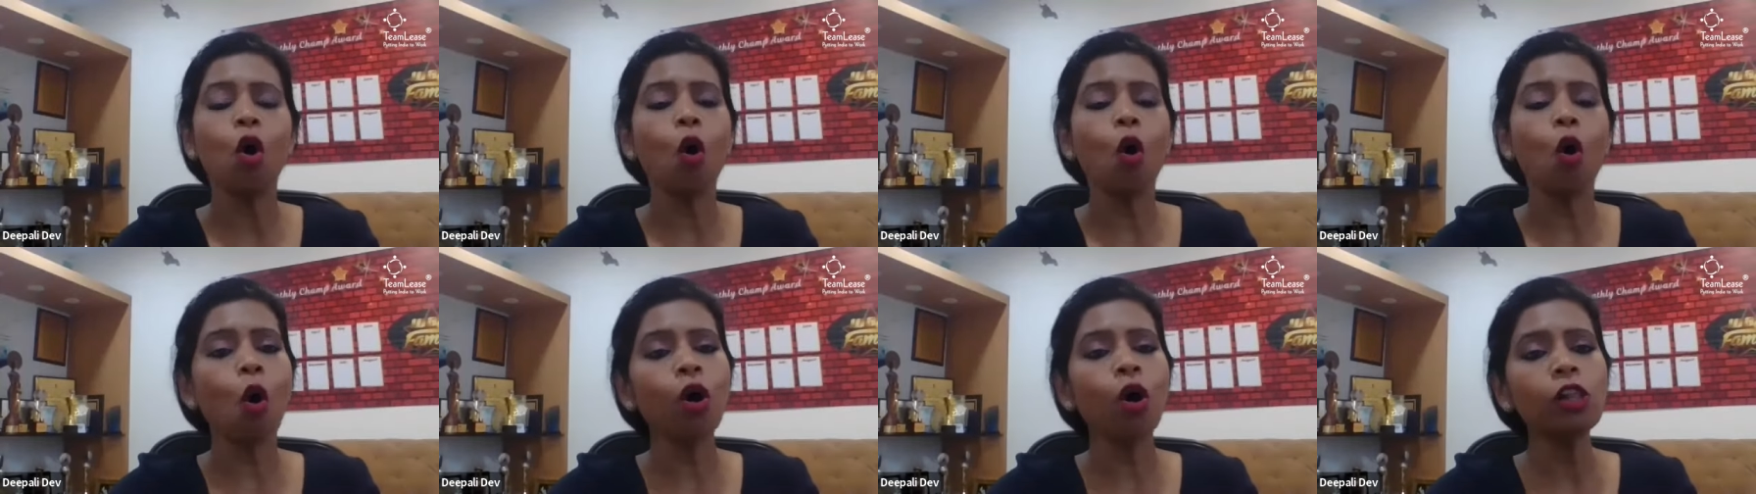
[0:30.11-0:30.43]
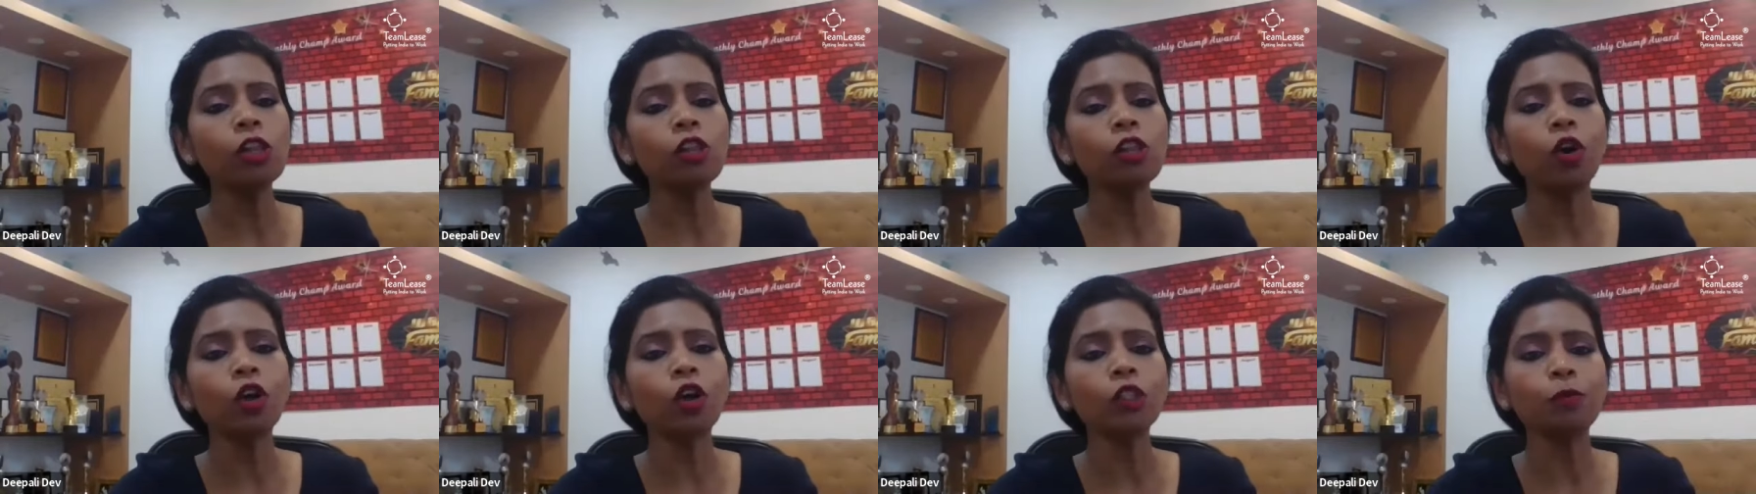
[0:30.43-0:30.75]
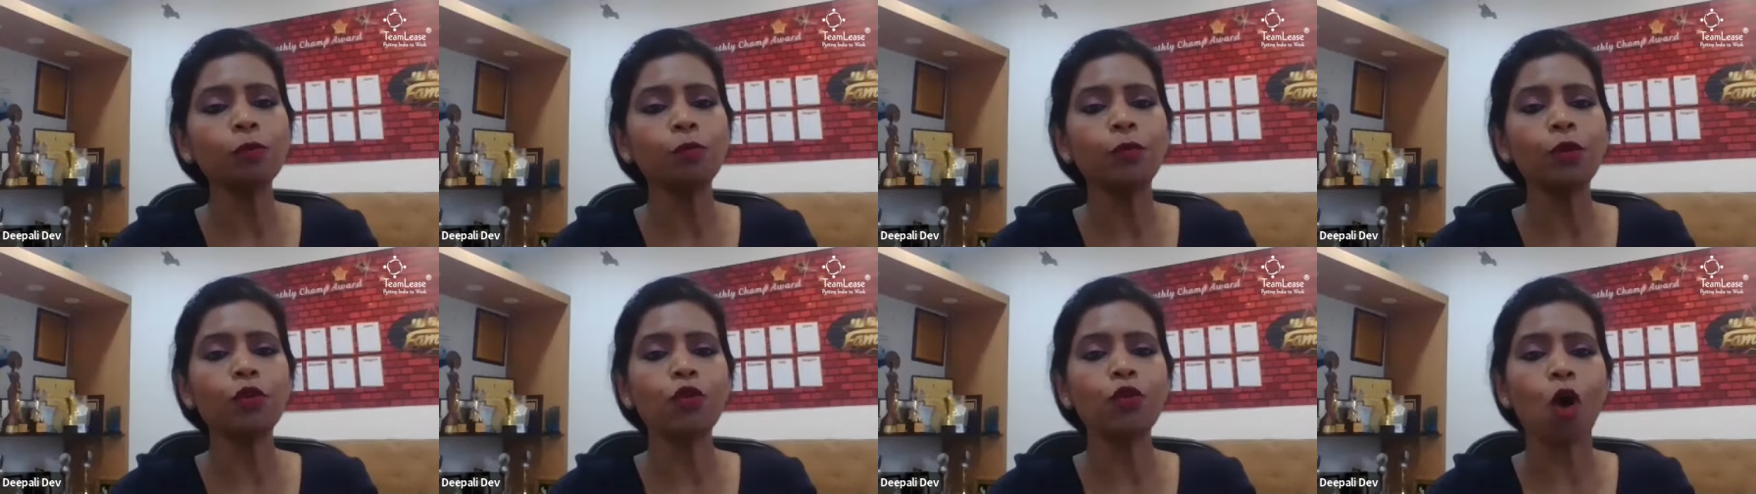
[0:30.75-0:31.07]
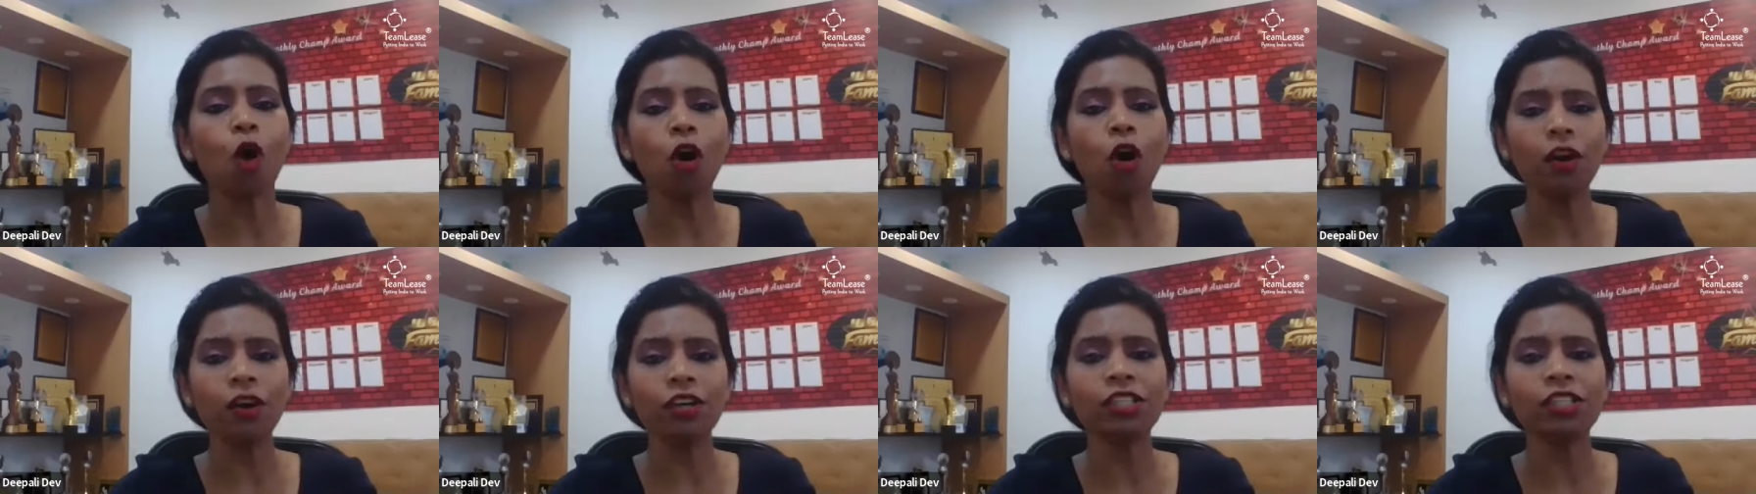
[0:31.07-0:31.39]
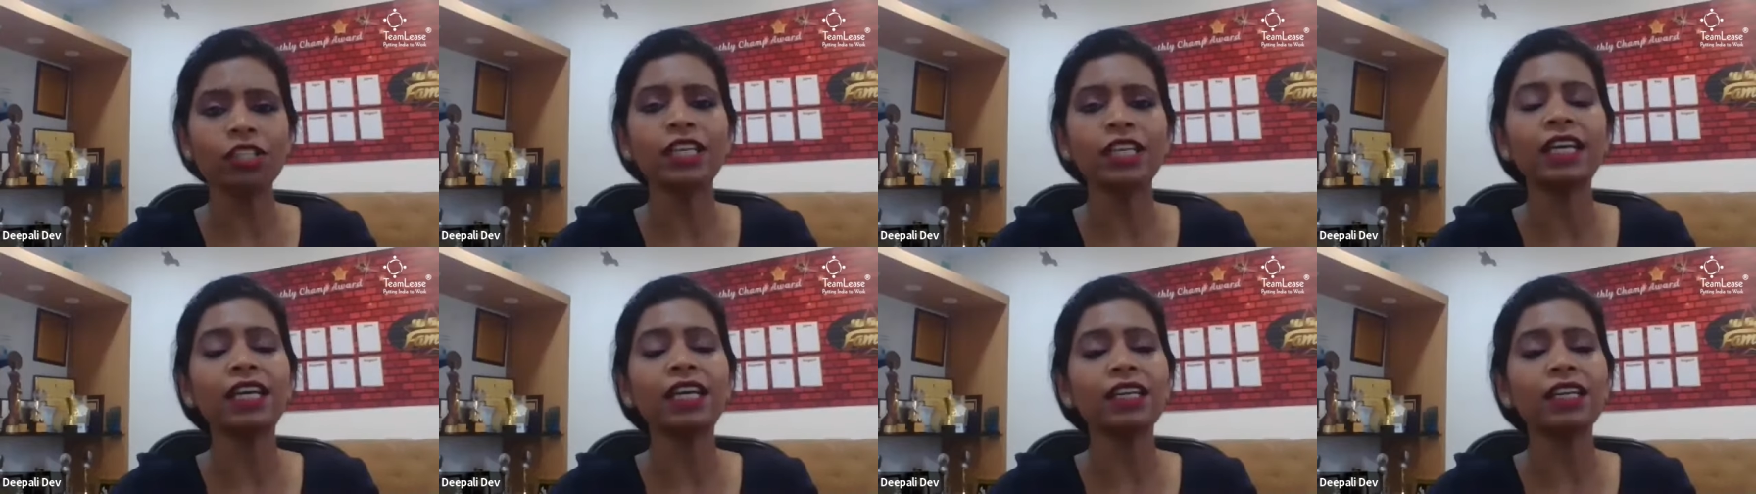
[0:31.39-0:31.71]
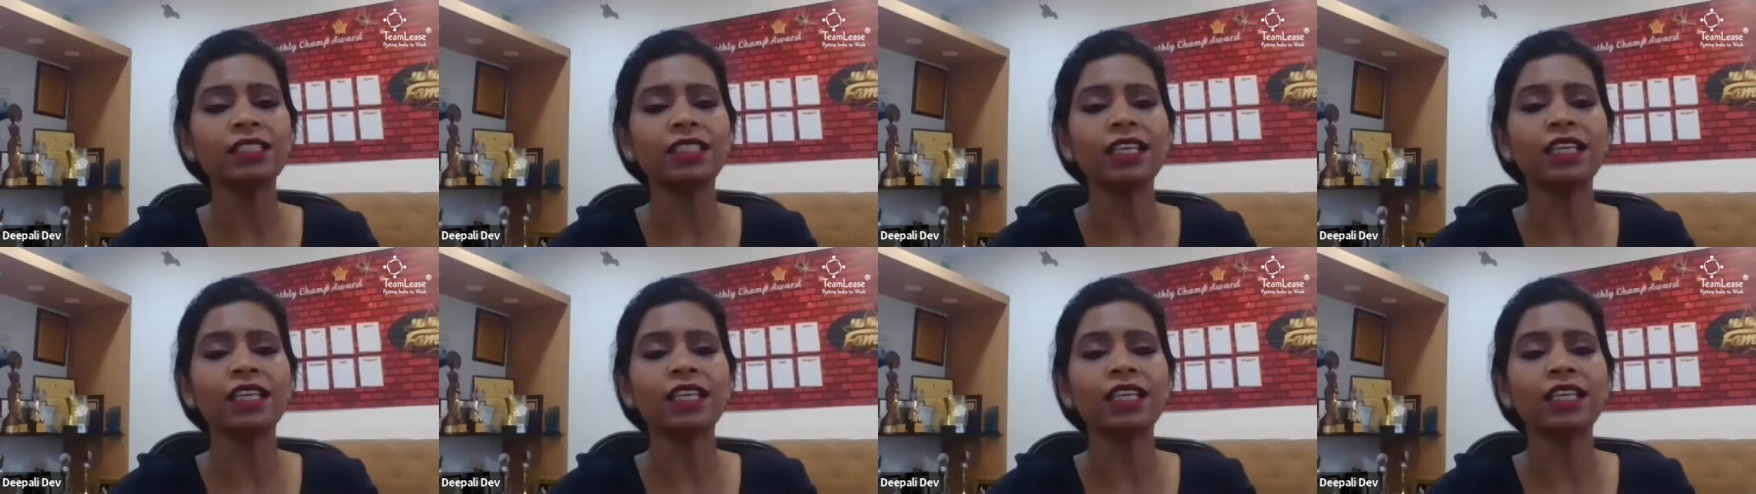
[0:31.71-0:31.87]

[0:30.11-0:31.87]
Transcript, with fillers: All those bureaucratic